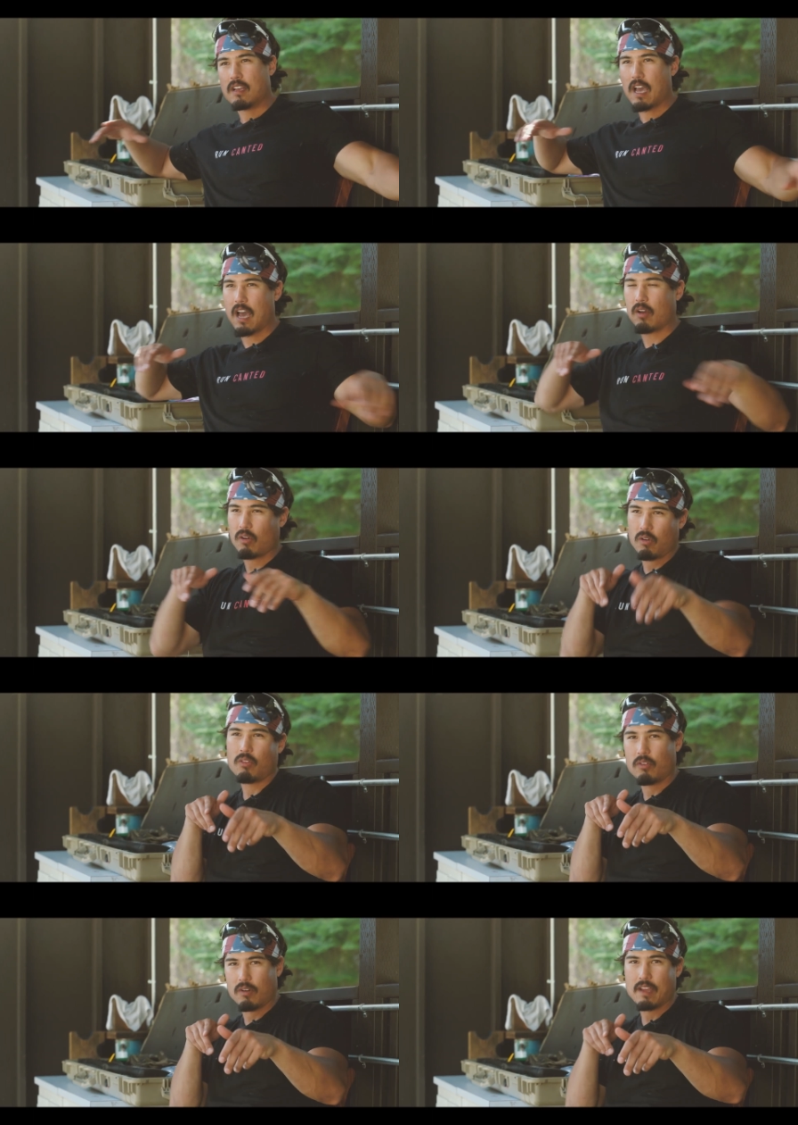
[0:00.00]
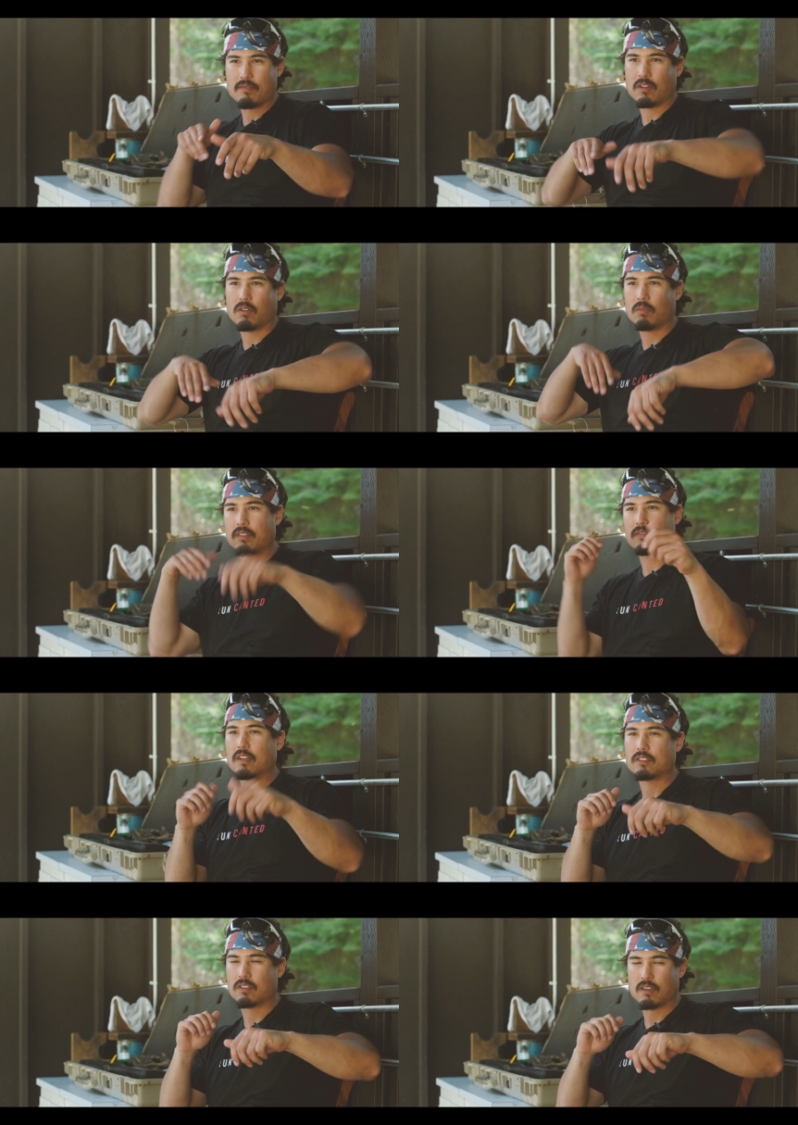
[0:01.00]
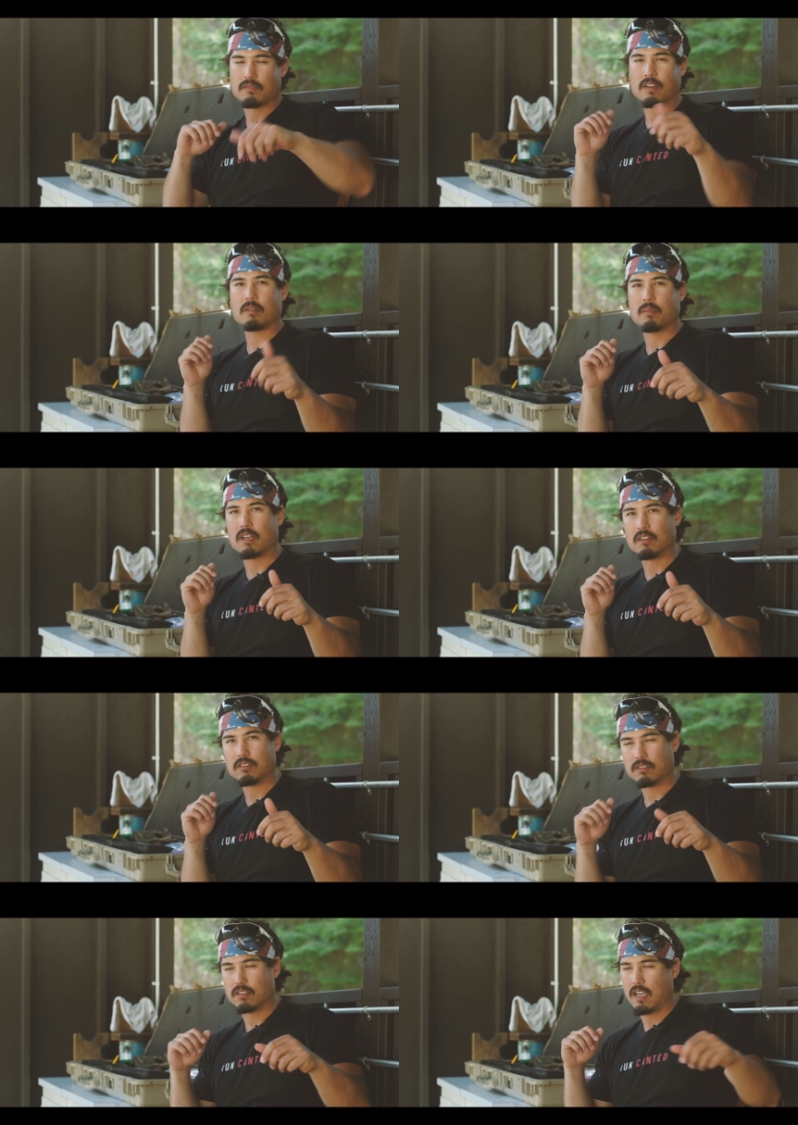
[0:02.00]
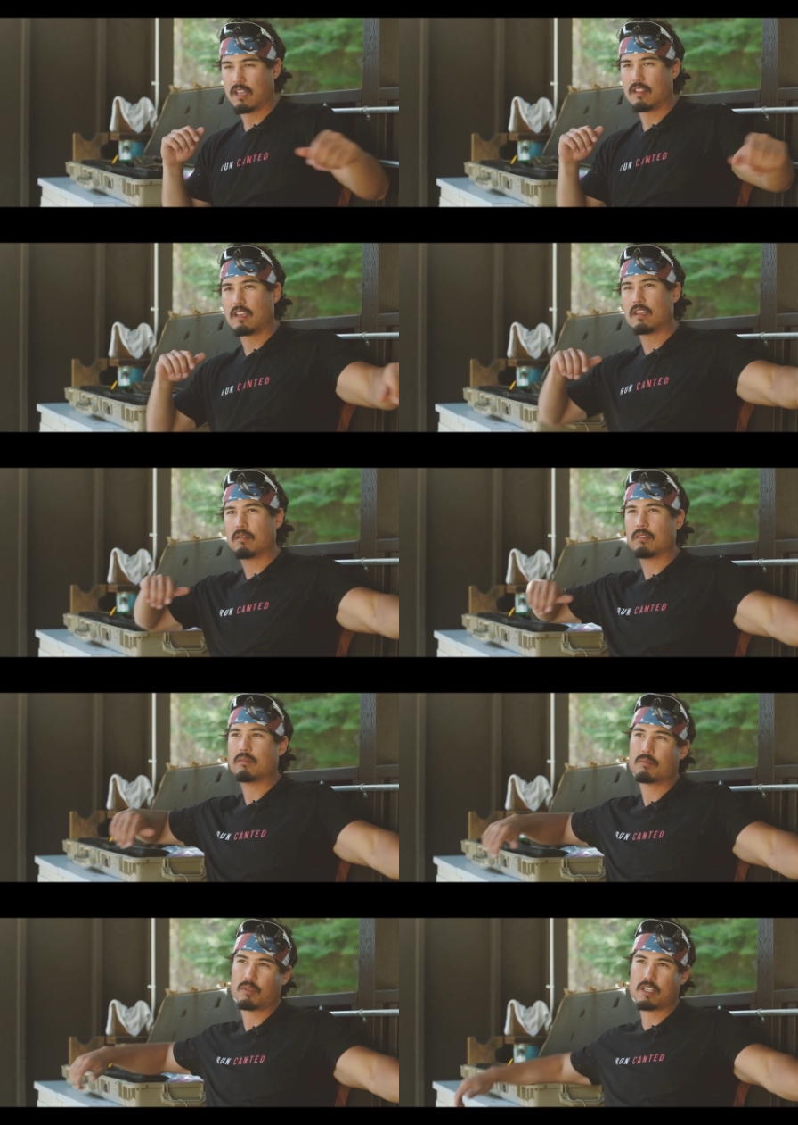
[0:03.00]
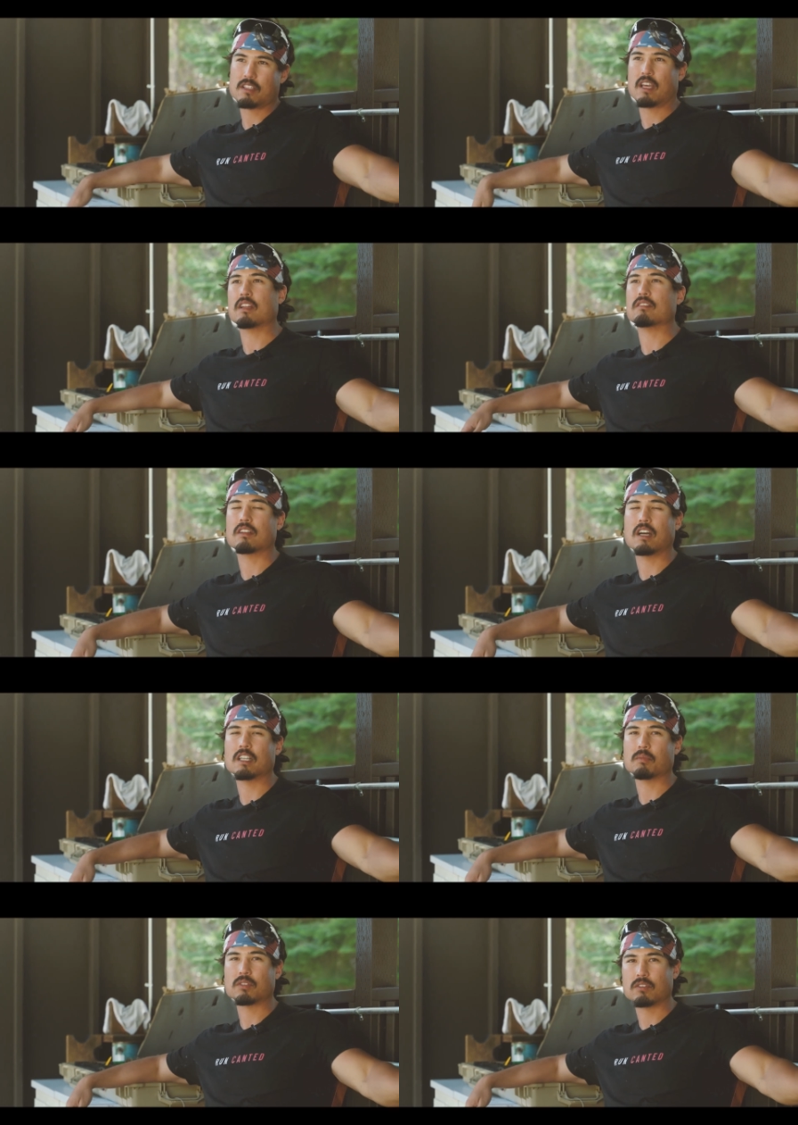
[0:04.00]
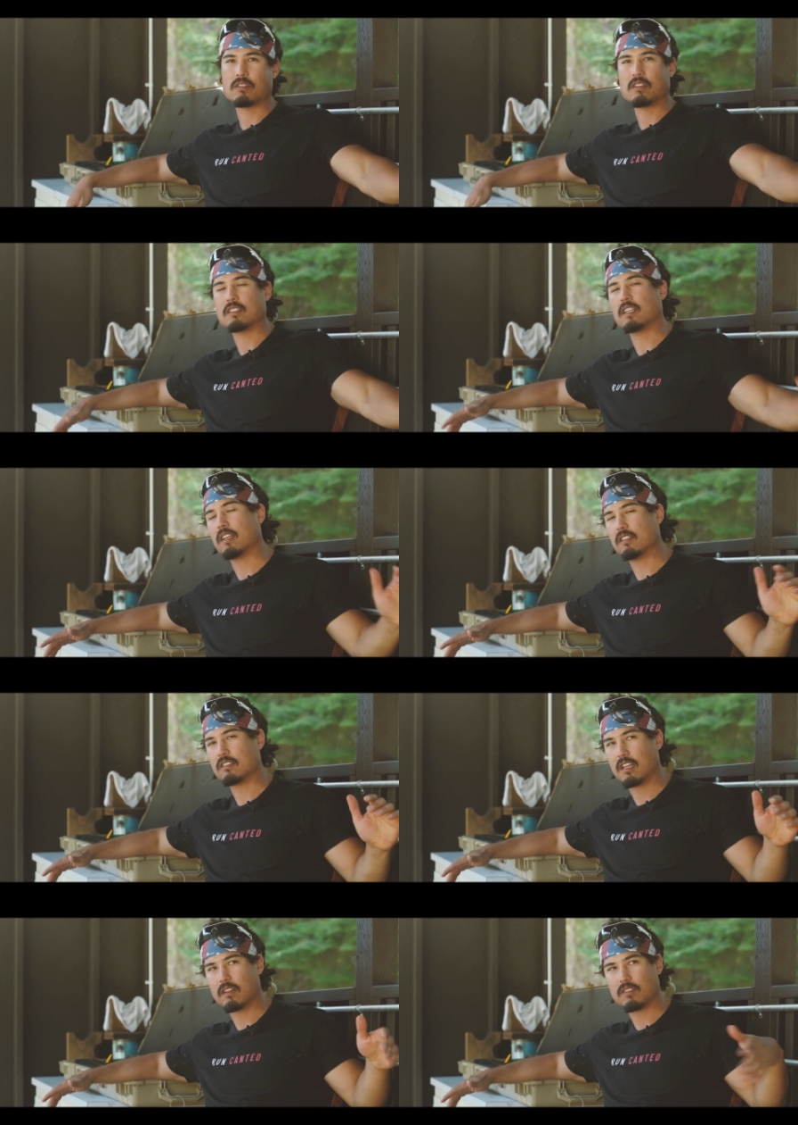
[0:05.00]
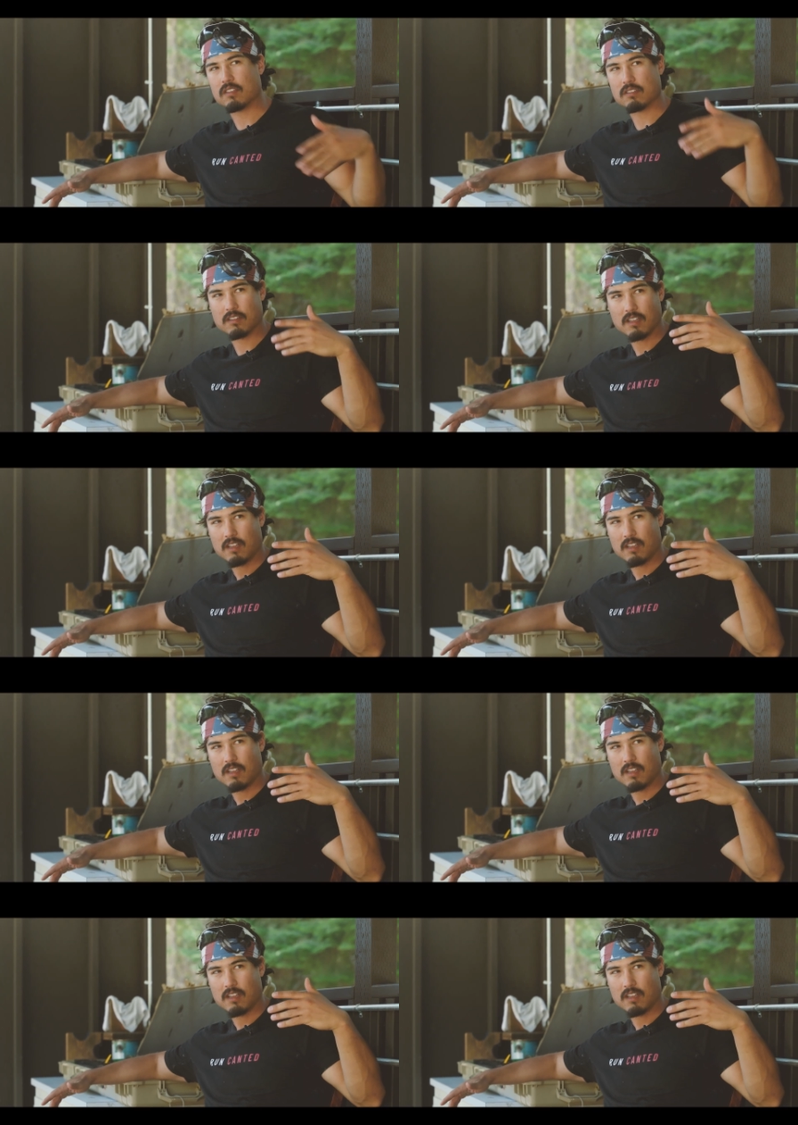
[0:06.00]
how to hold the rifle with certain fundamentals, and they preach that as the gospel truth instead of just